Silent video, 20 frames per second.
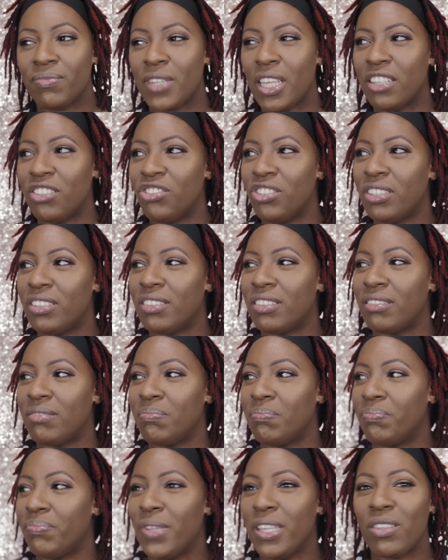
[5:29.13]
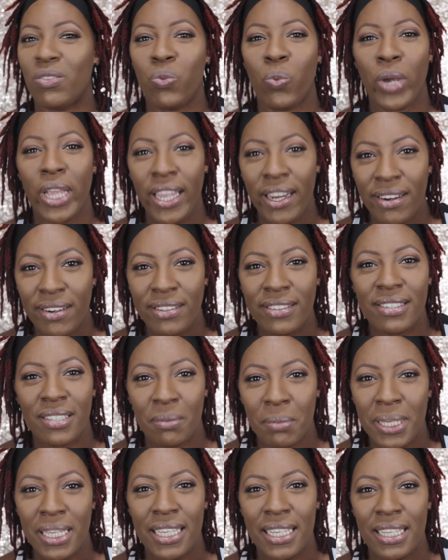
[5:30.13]
it's just, it's weird
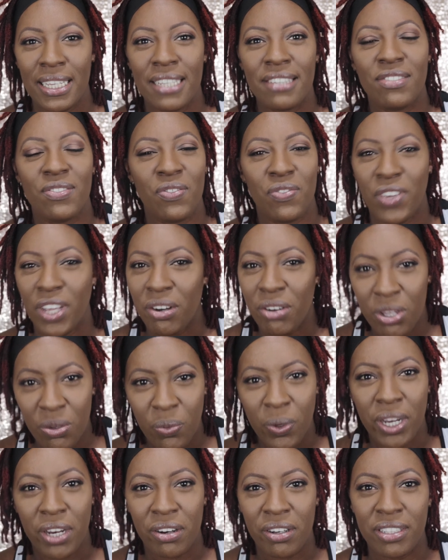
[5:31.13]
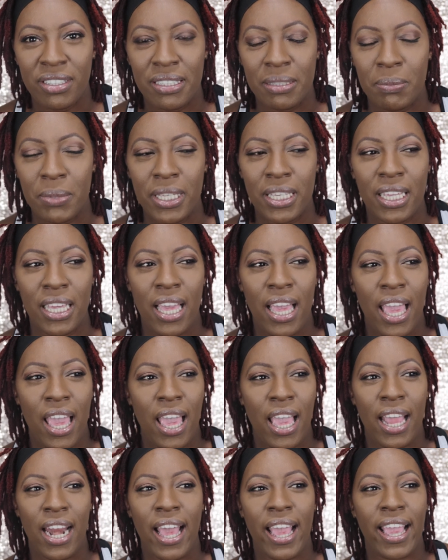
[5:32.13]
to me. It's very weird to me.
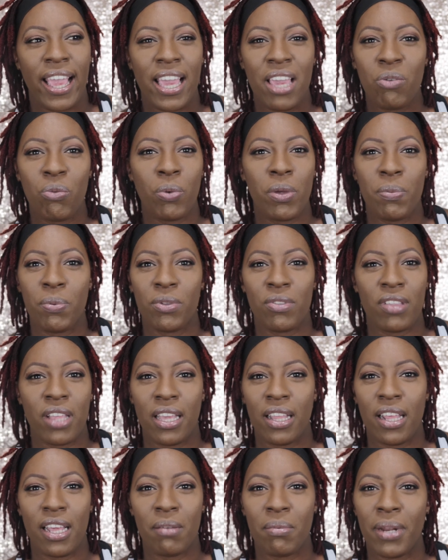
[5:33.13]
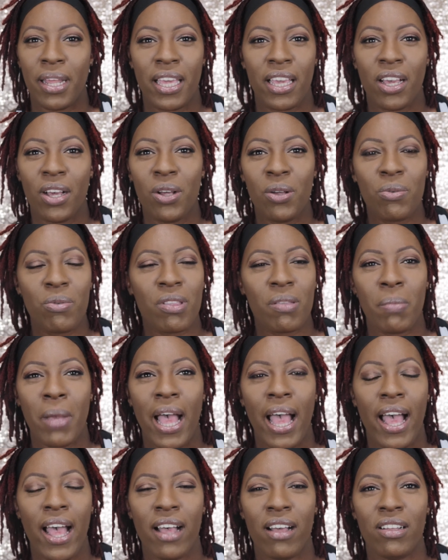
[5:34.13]
And I hate when people say that. I'm like, oh,
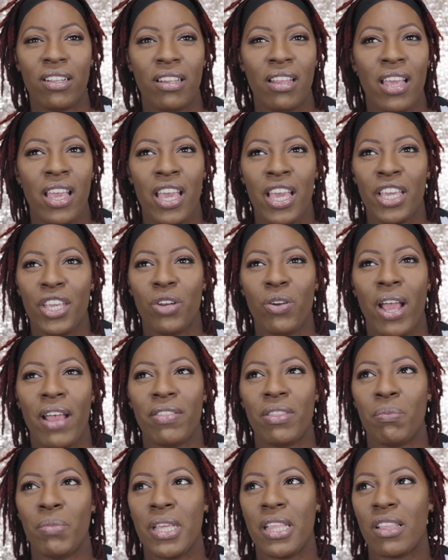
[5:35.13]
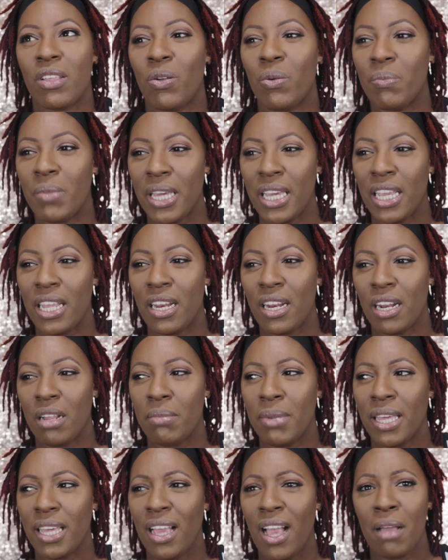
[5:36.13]
smile. You don't have to be so mean. And
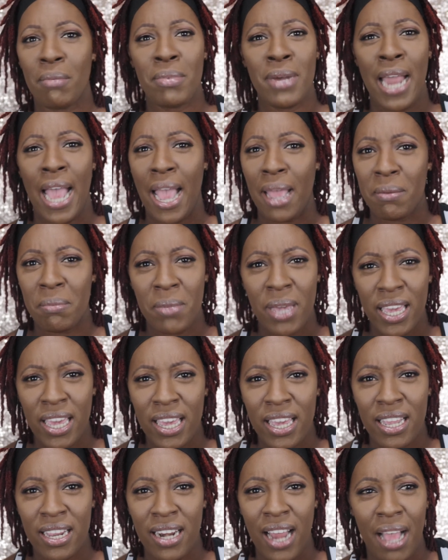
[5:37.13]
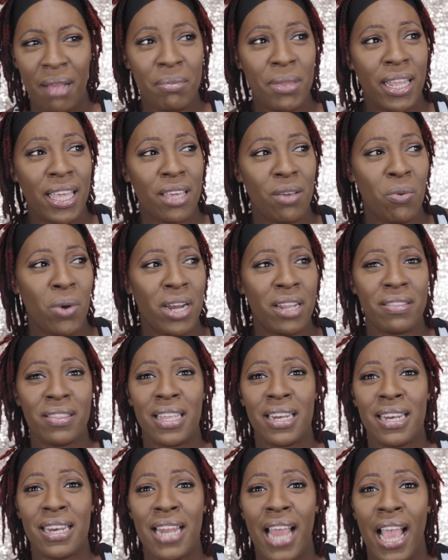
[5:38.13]
I'm like, I'm not mean. I'm like one of
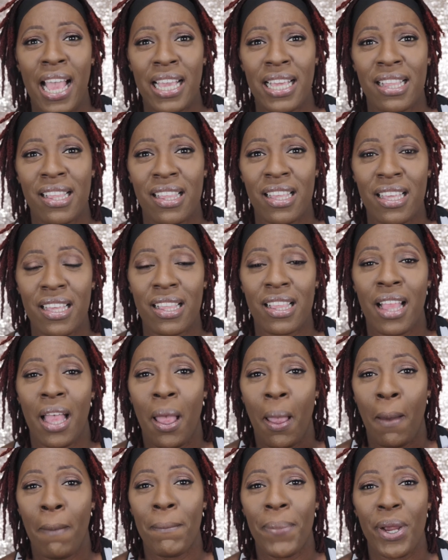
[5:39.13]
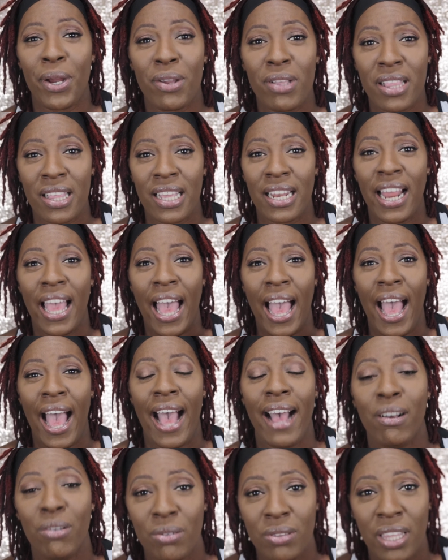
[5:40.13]
the nicest person
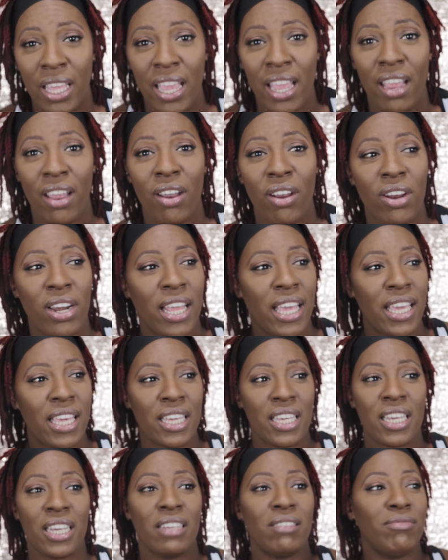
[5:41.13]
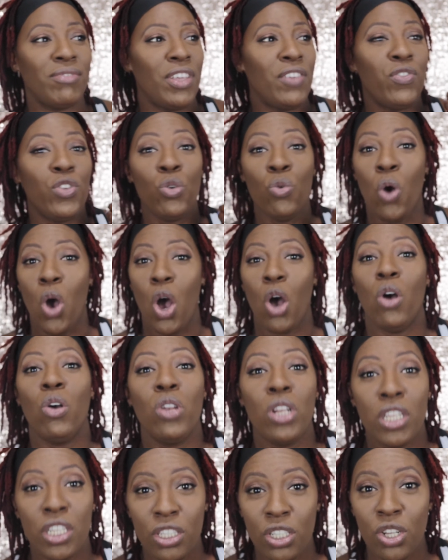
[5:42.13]
out there. Like, if you
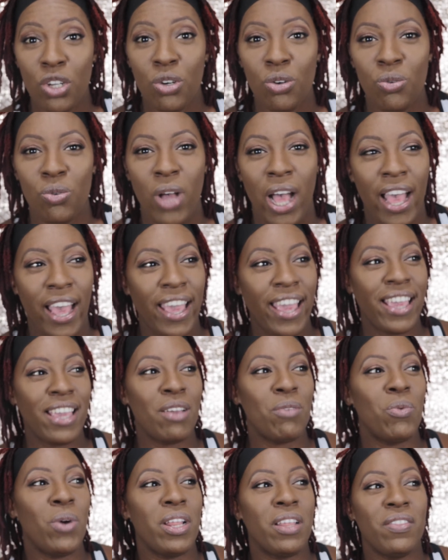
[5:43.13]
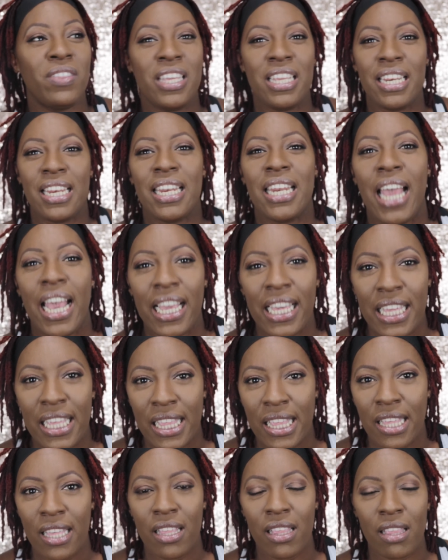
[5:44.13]
only knew, I am one of the
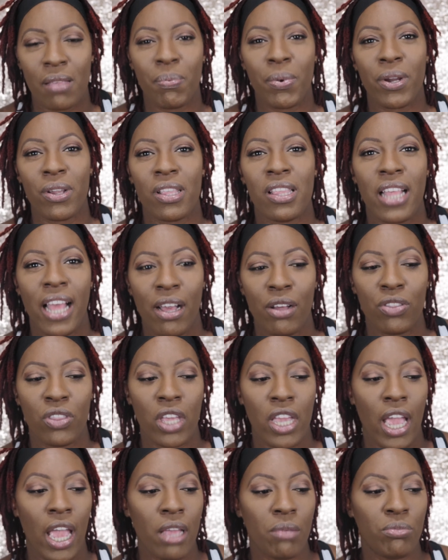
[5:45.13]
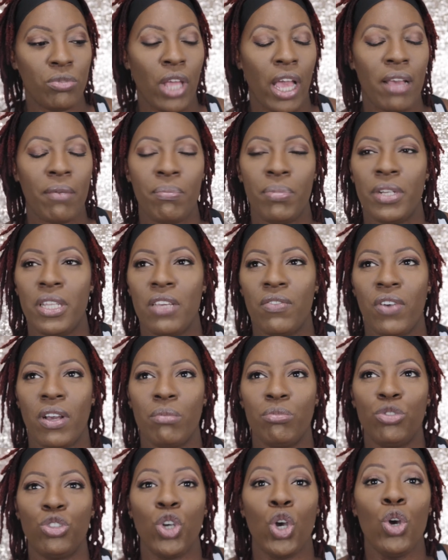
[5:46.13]
nicest person out there. I believe
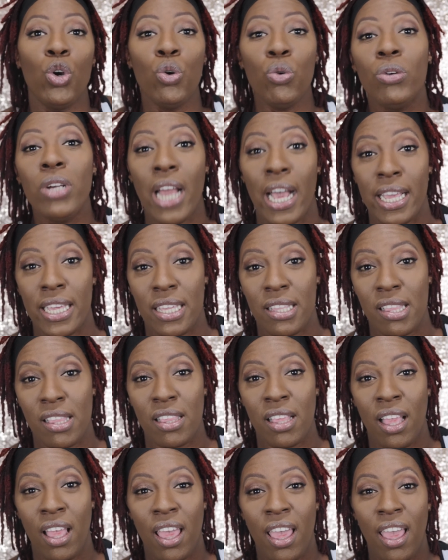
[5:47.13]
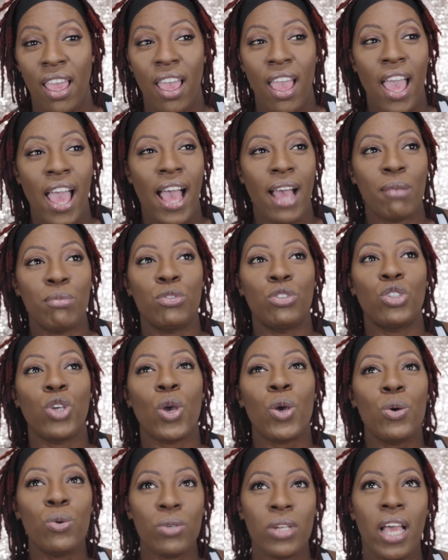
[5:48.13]
I'm too nice. I'm
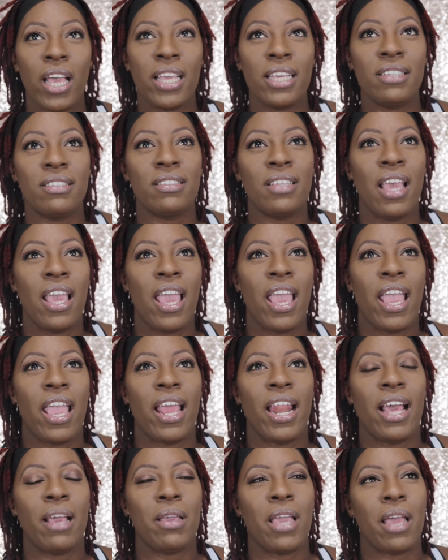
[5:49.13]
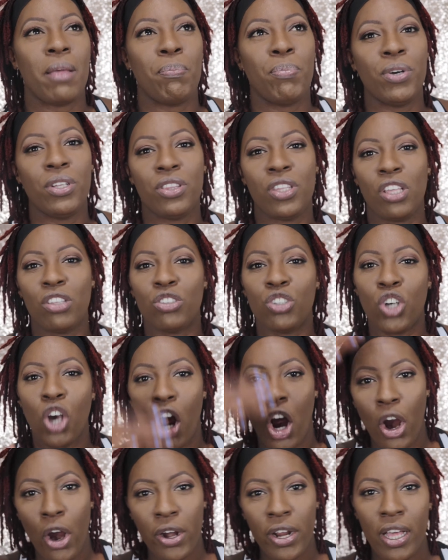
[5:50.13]
too nice. And I put this
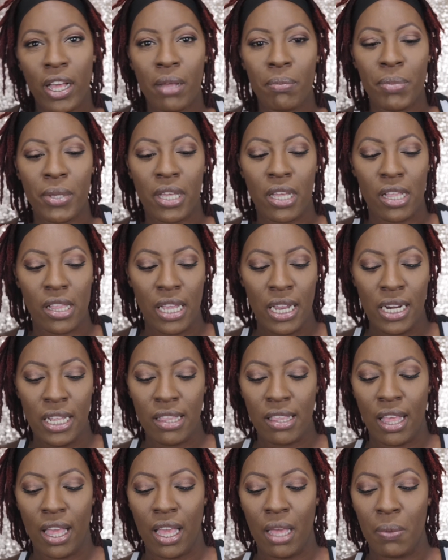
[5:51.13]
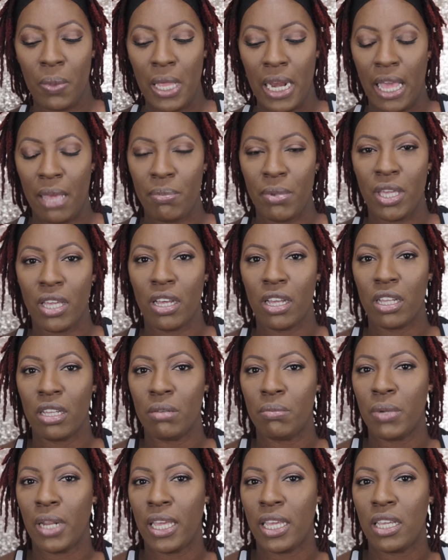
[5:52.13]
guard up because anytime that I
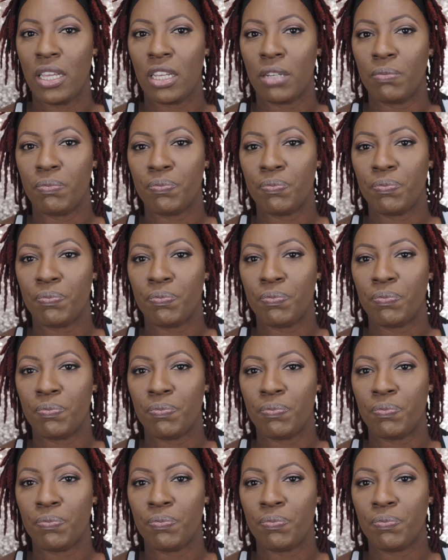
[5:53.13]
become like,